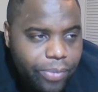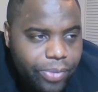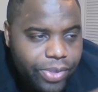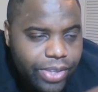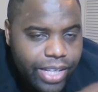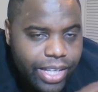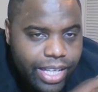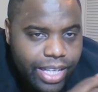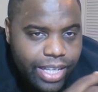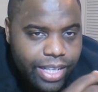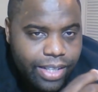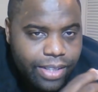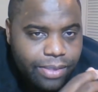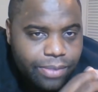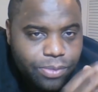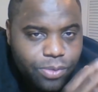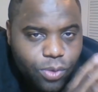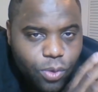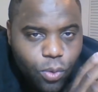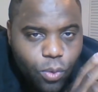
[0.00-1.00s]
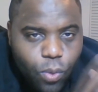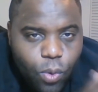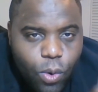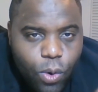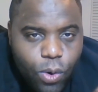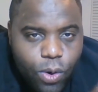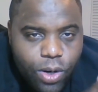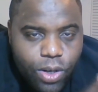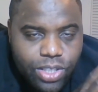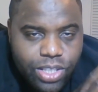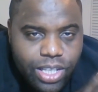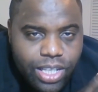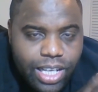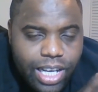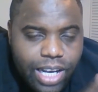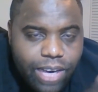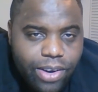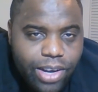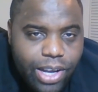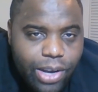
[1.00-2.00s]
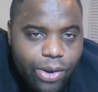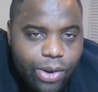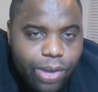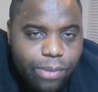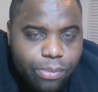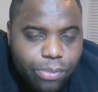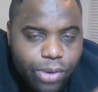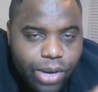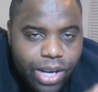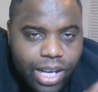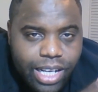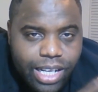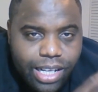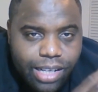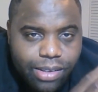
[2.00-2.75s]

the war scenario and bringing